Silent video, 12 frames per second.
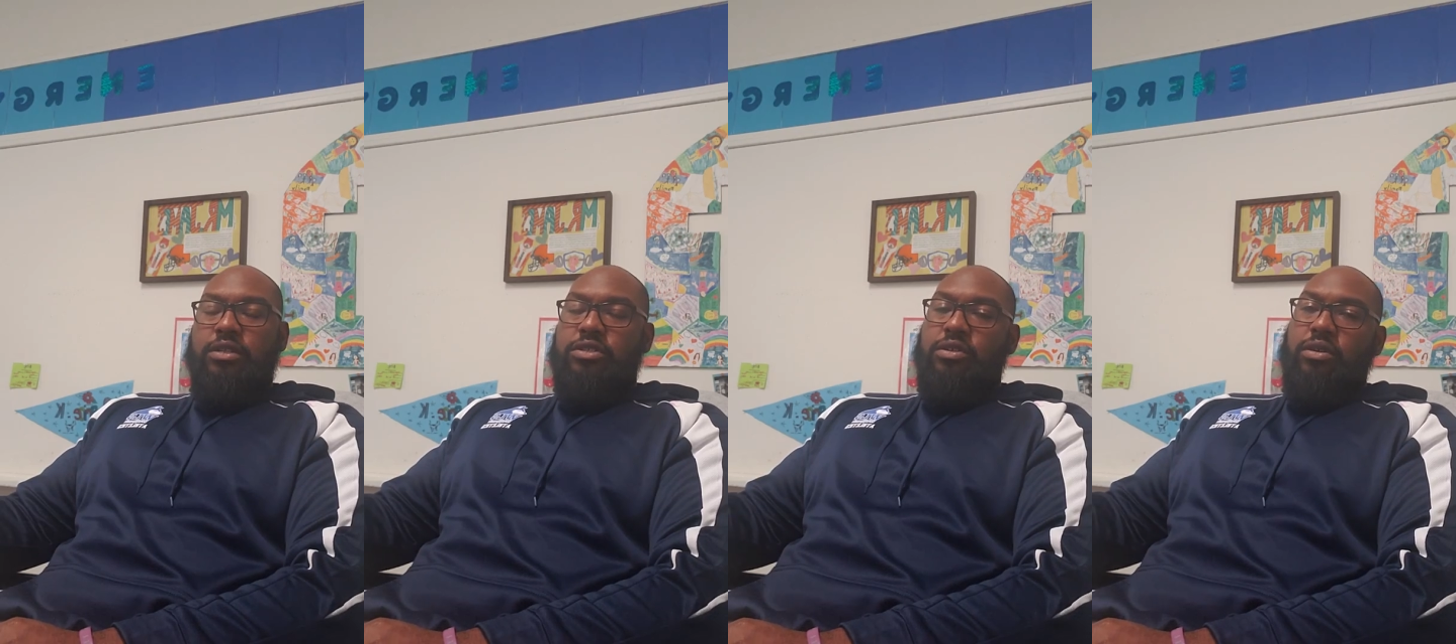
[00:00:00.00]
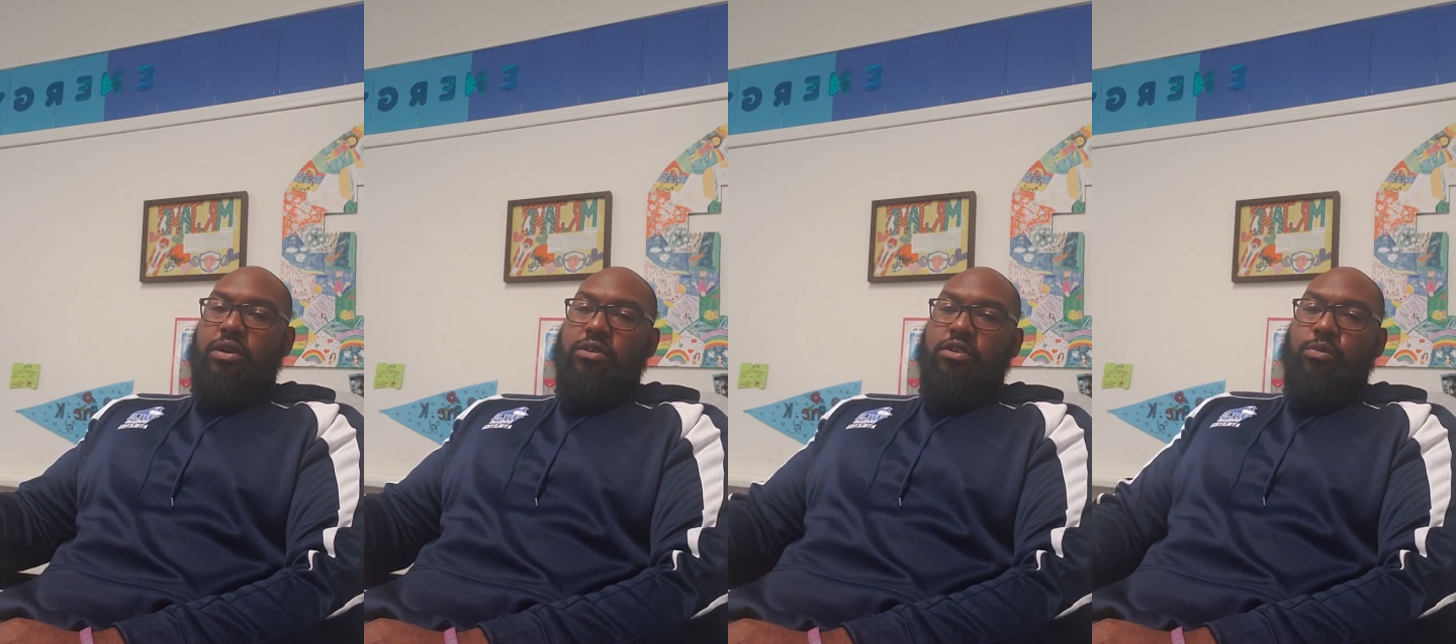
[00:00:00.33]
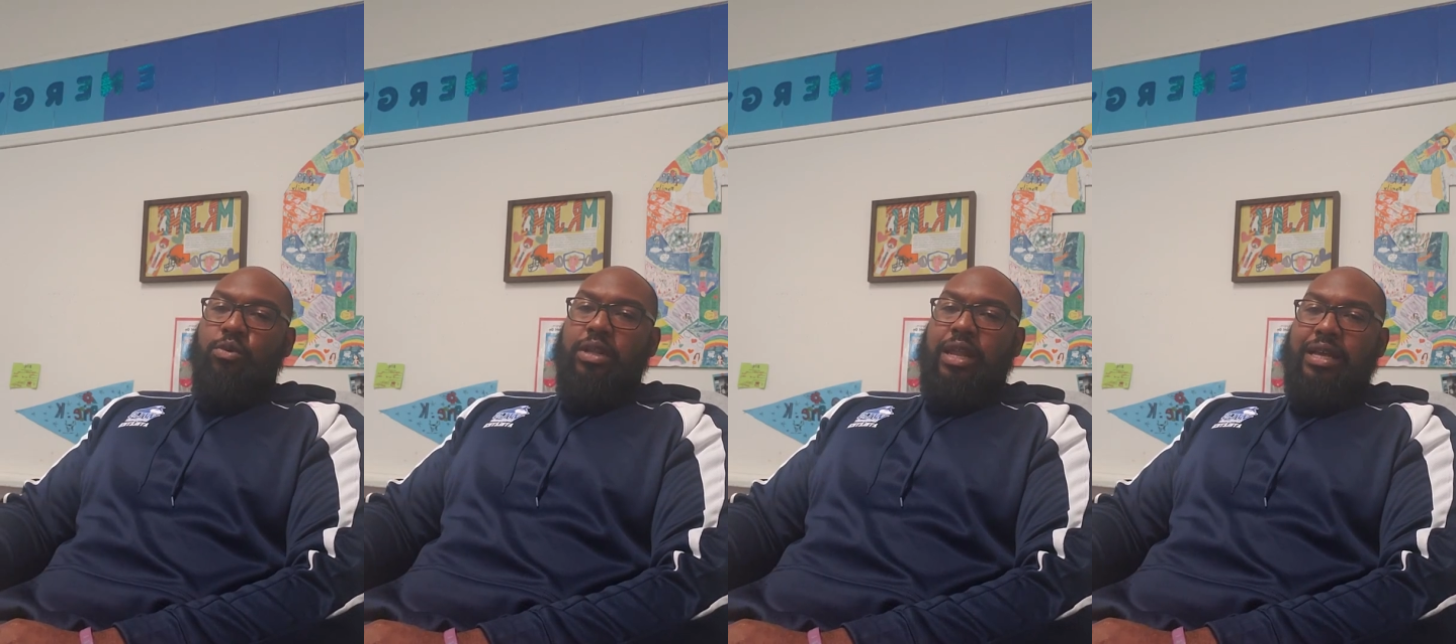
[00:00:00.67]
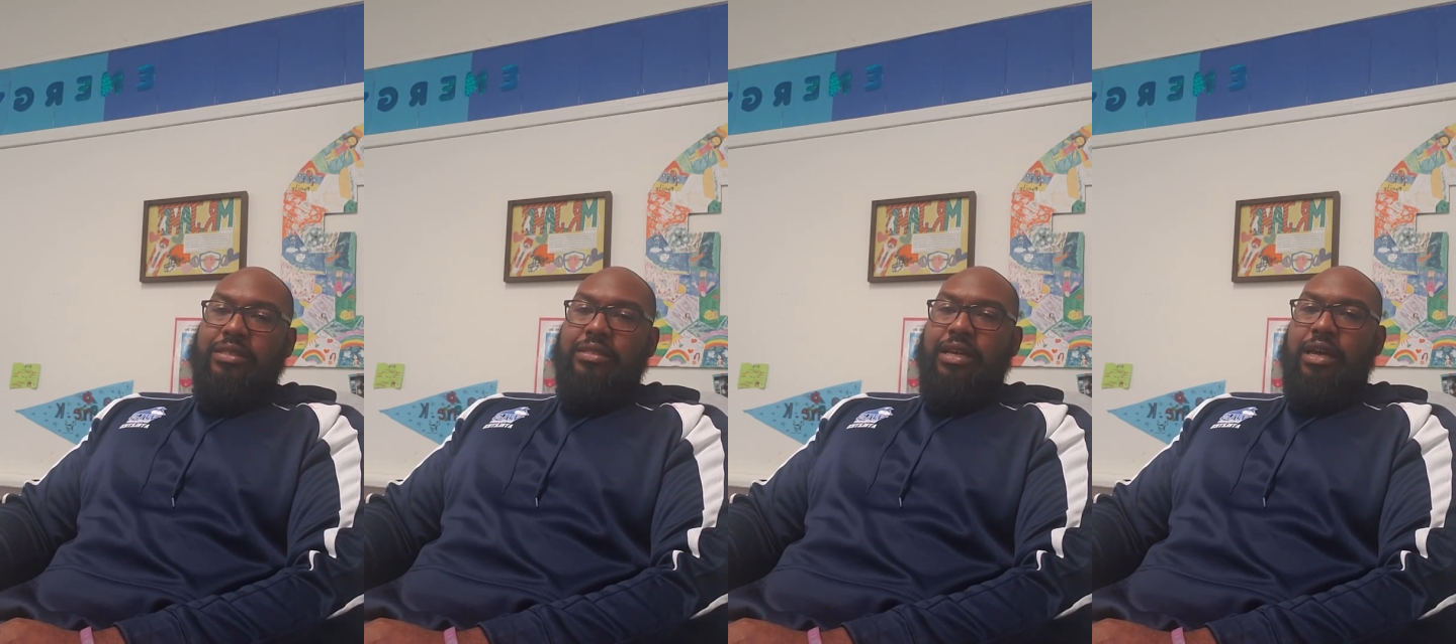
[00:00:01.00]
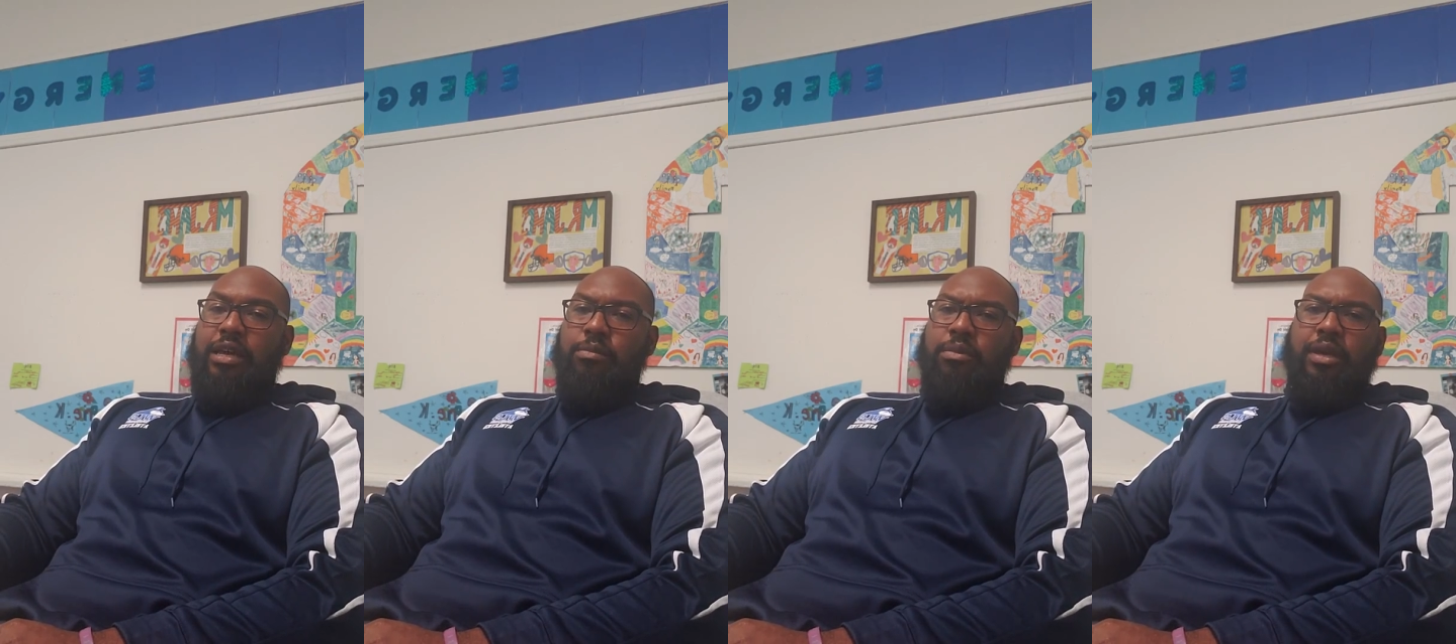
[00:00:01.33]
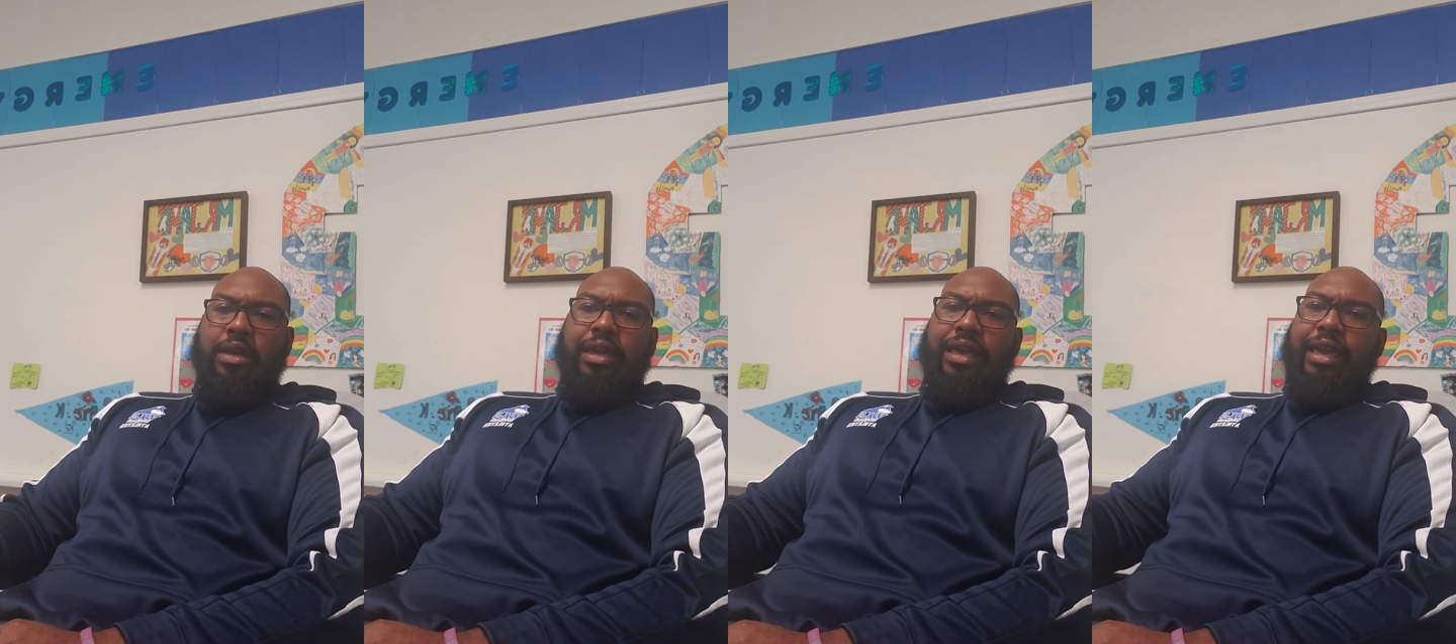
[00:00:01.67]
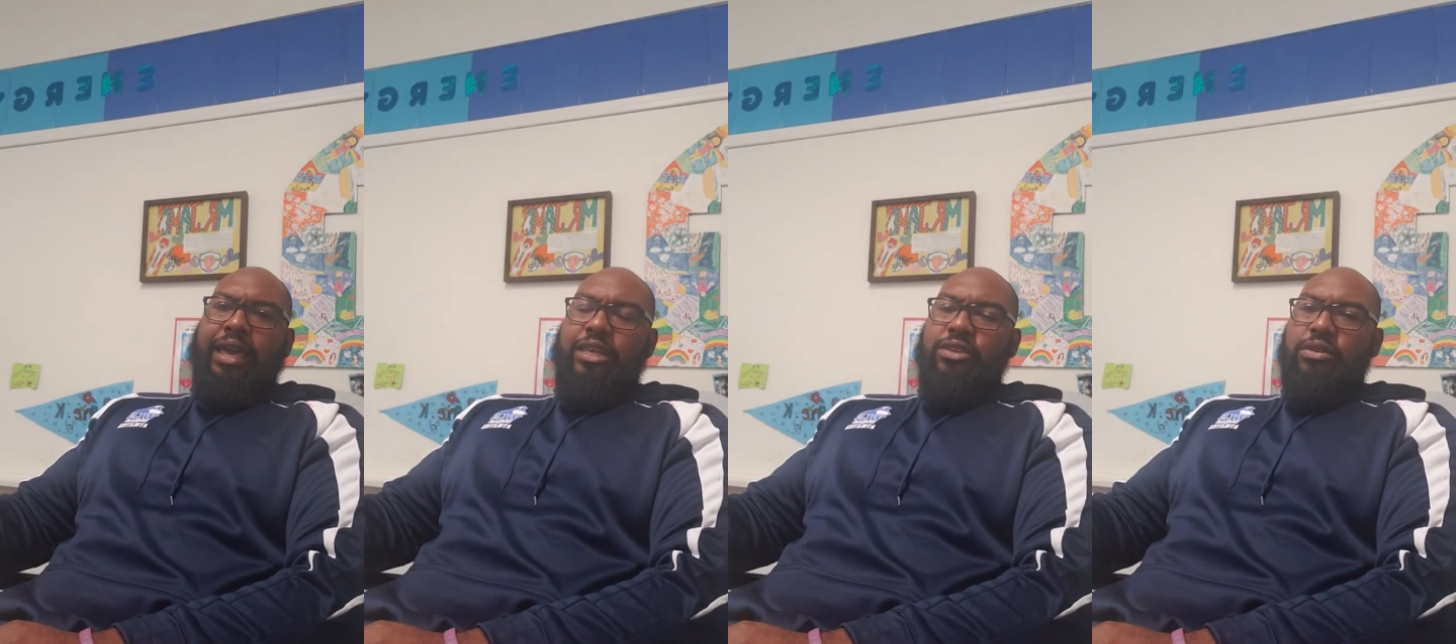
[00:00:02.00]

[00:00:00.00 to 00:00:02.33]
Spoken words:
during our normal class time, and